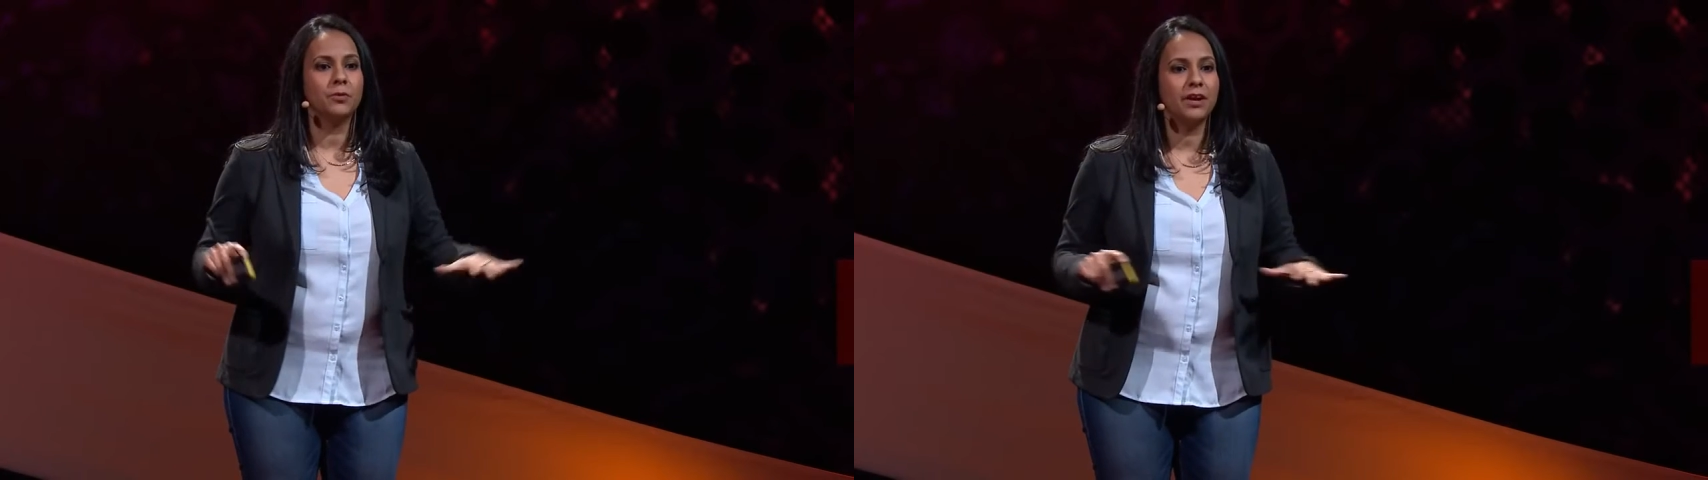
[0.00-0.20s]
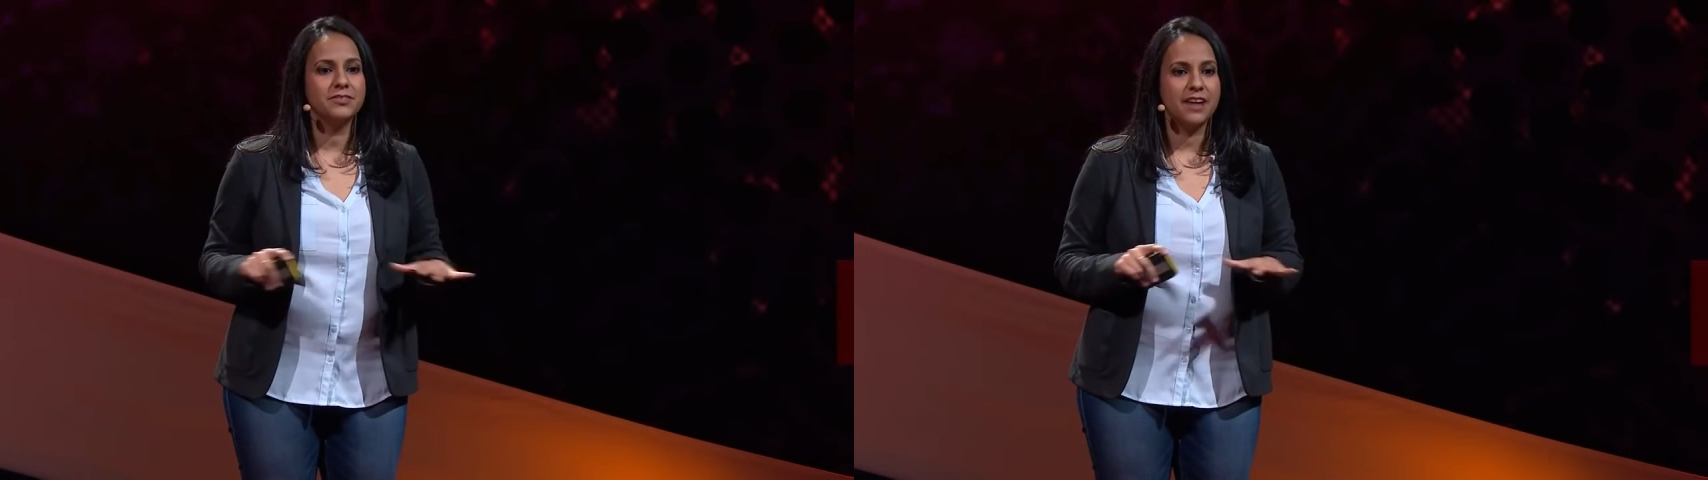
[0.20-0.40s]

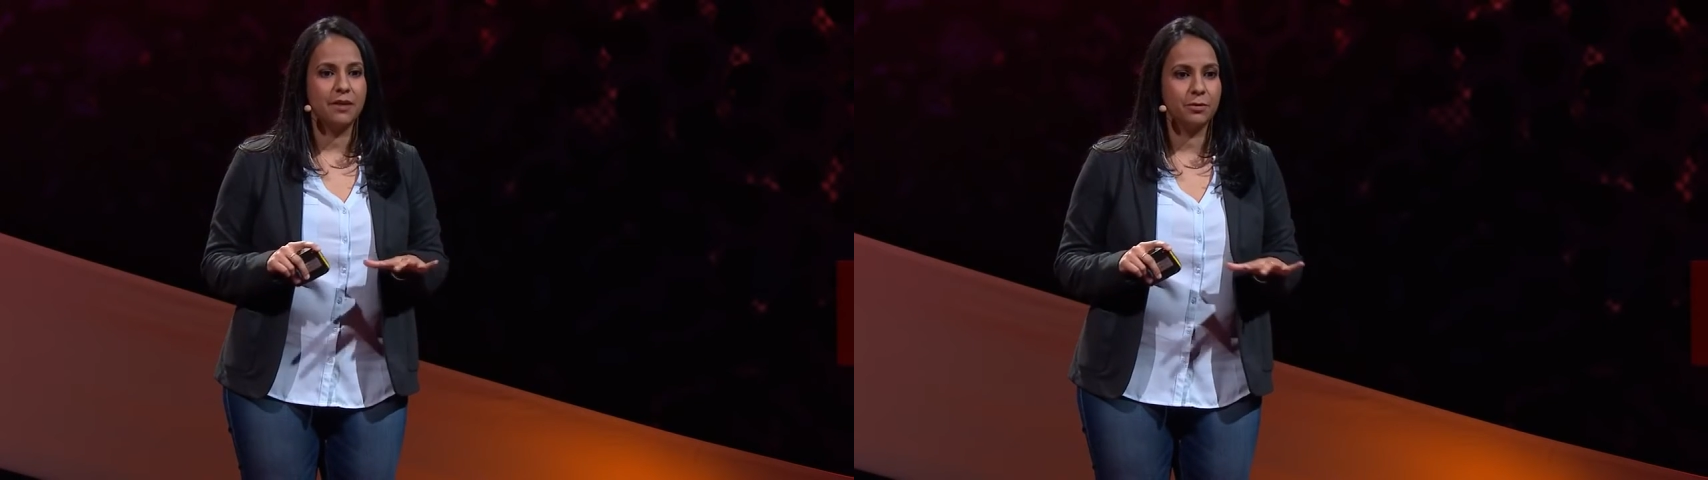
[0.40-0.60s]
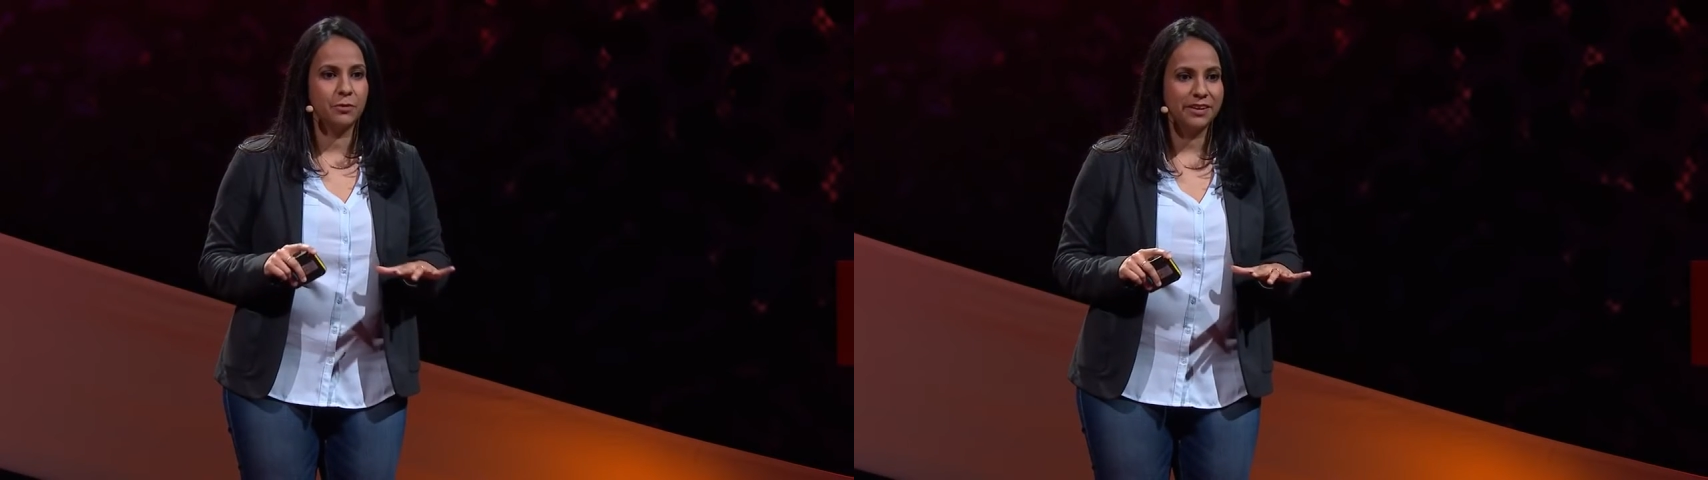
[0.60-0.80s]
around to
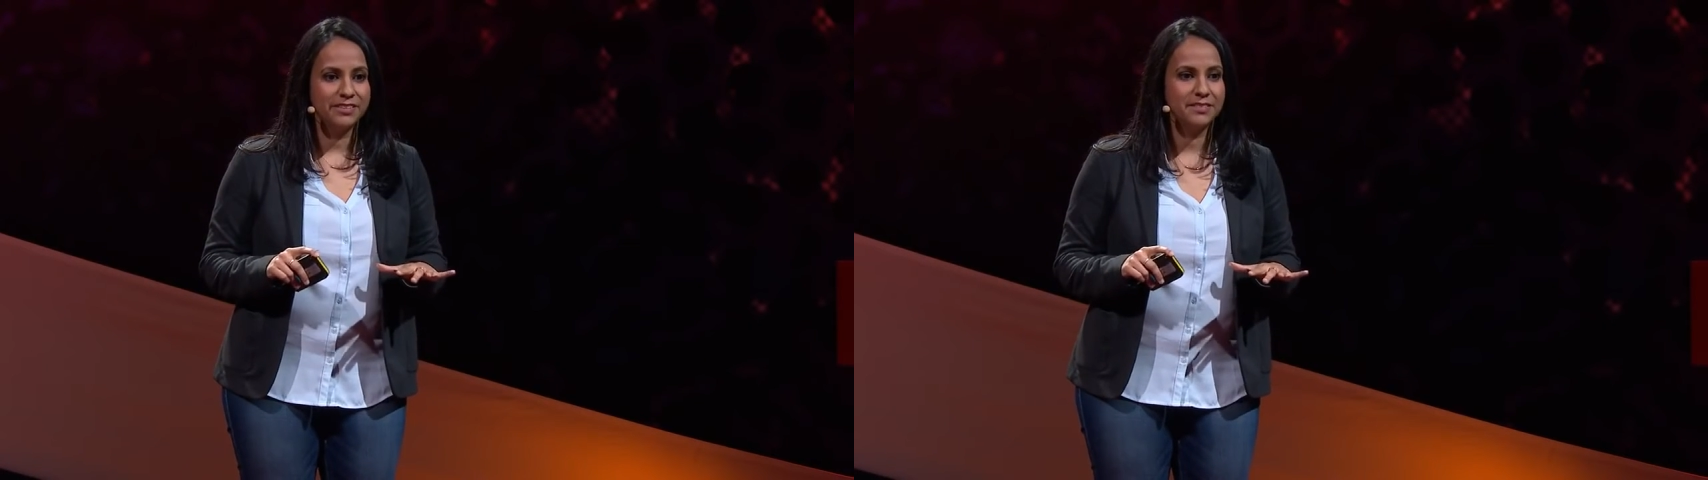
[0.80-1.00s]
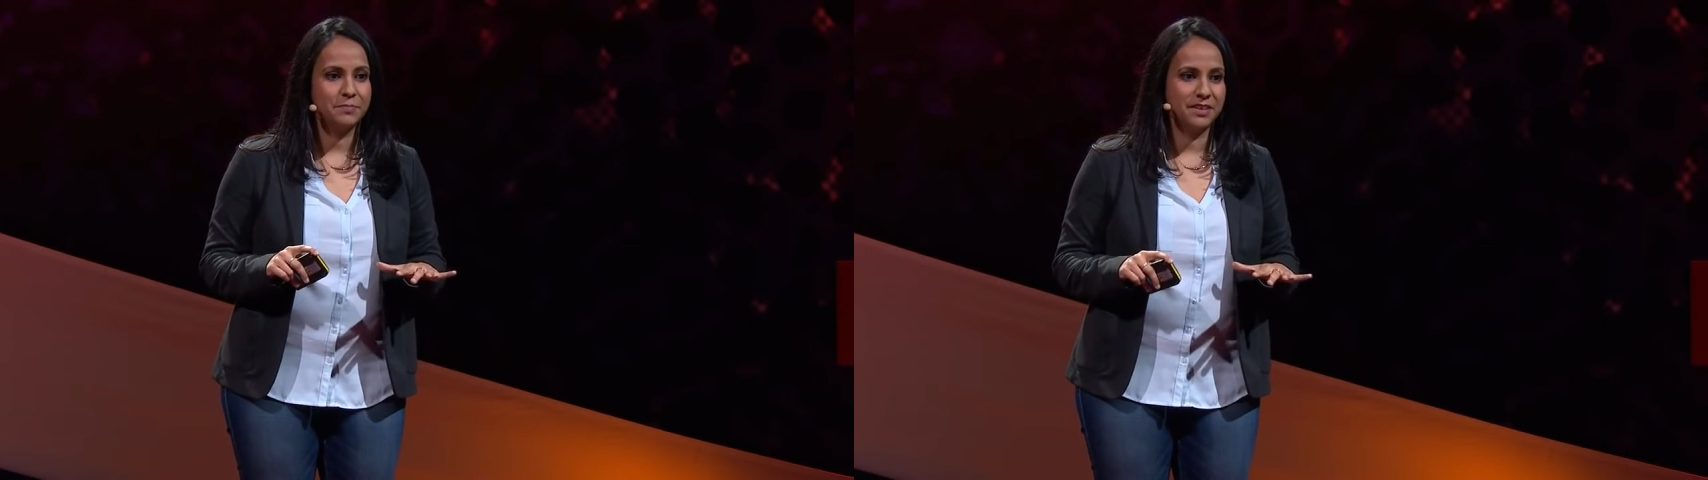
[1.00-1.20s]
everyone
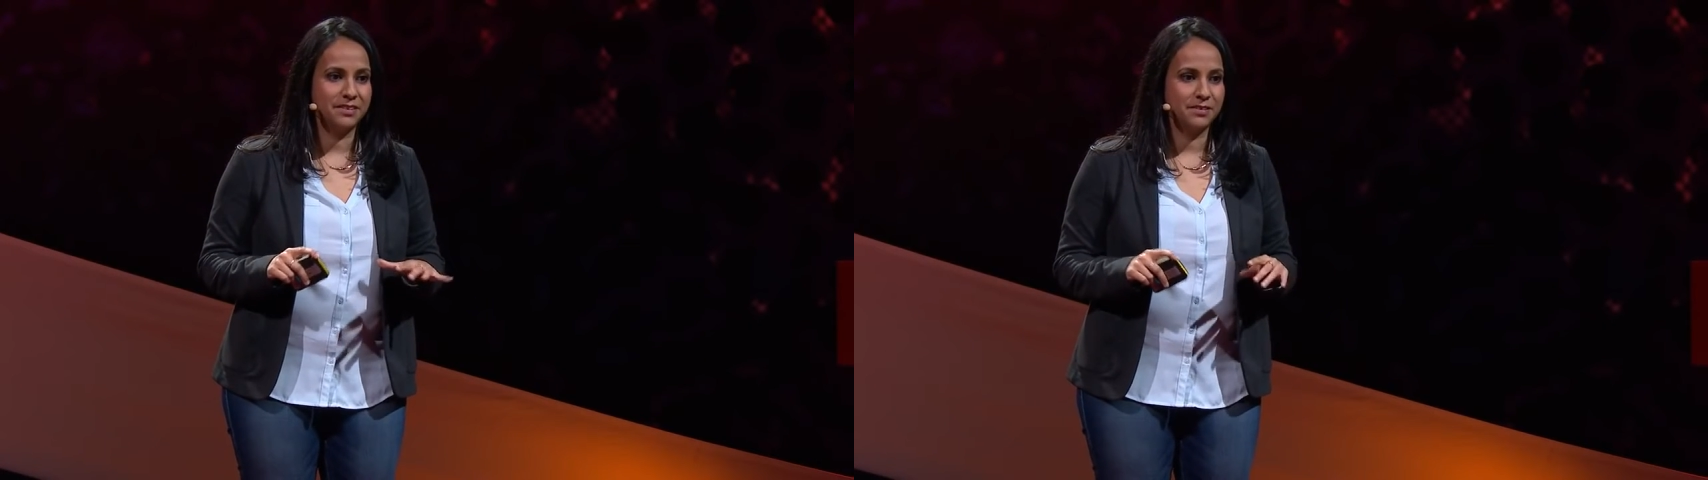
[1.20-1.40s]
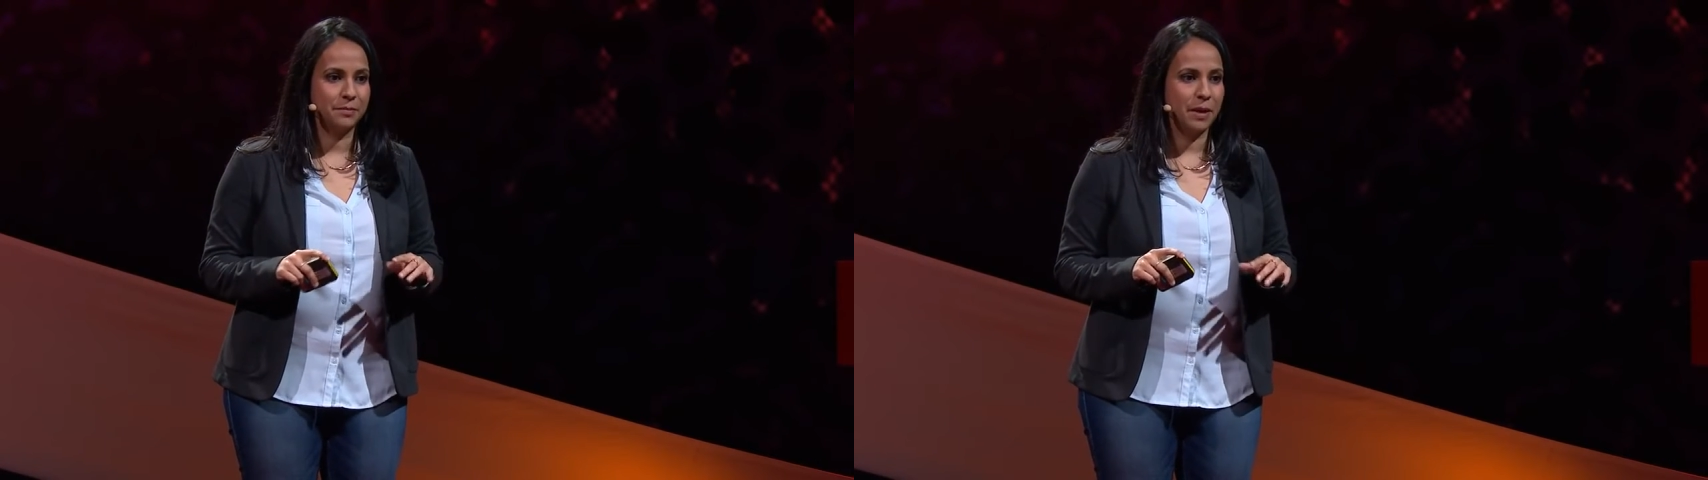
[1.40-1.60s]
else's
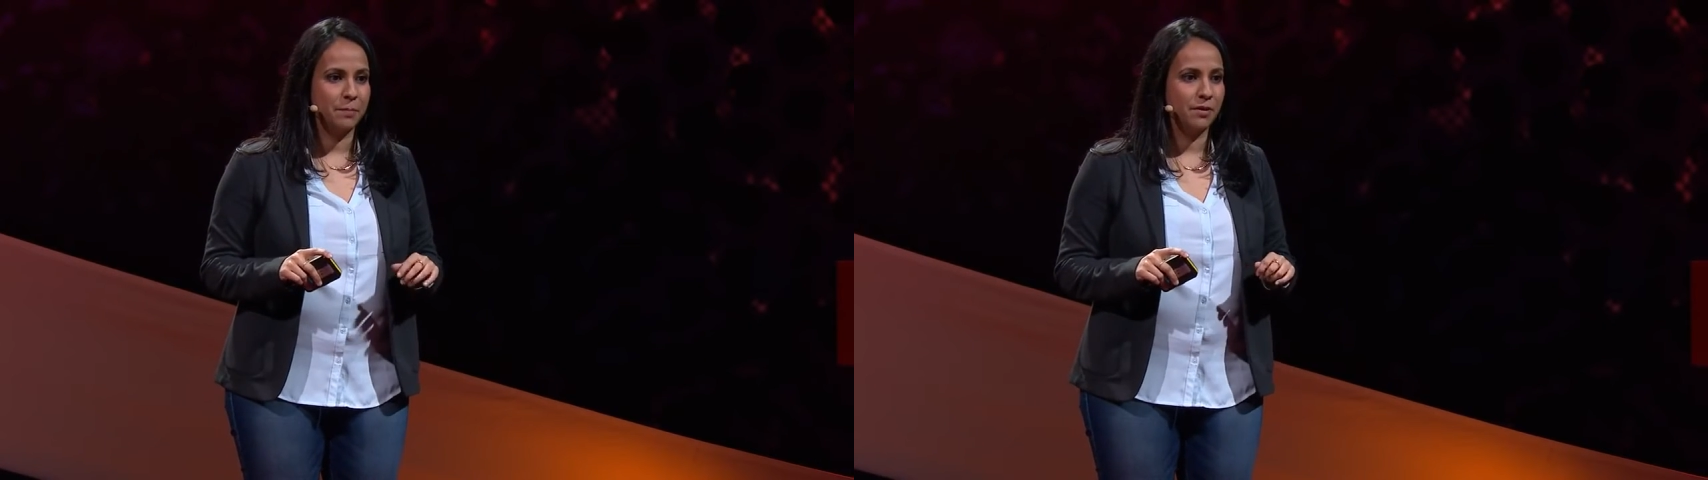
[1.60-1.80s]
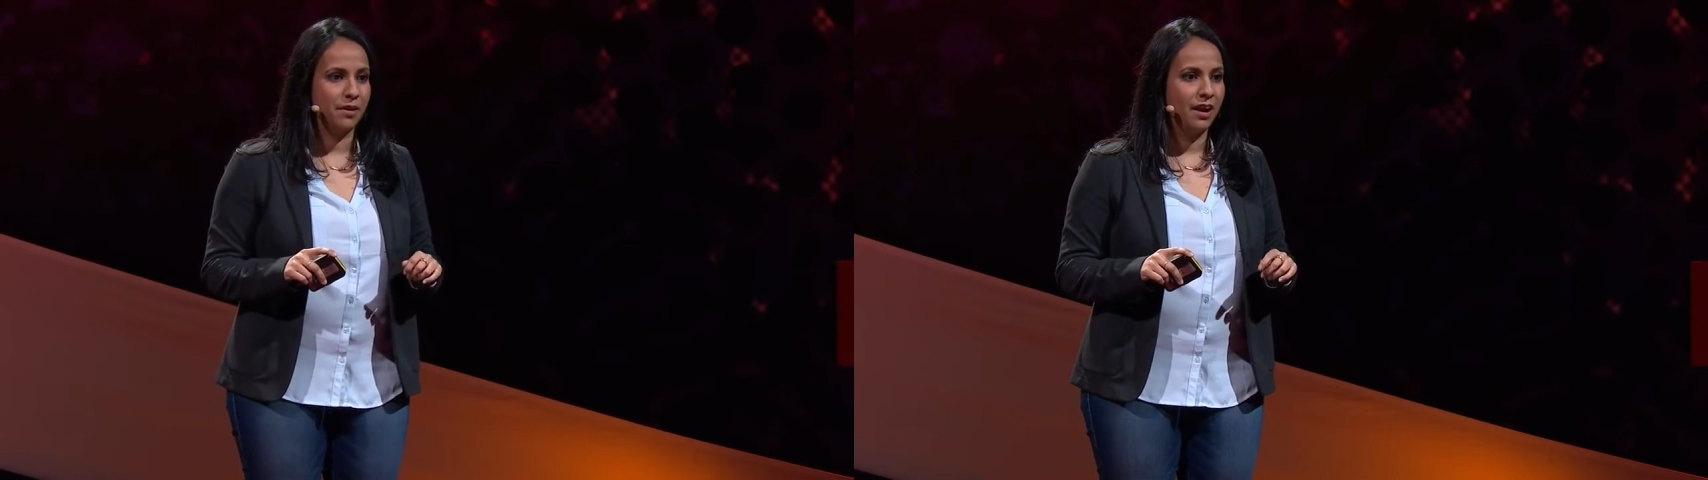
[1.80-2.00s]
pieces of
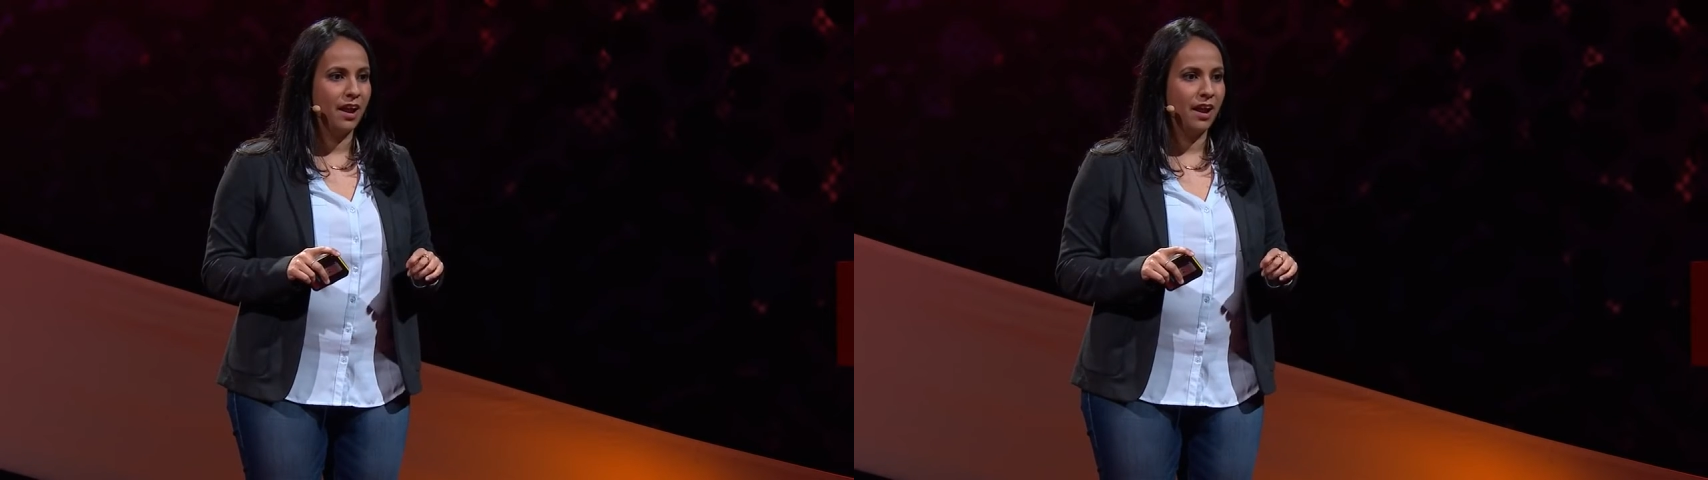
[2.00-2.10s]
paper,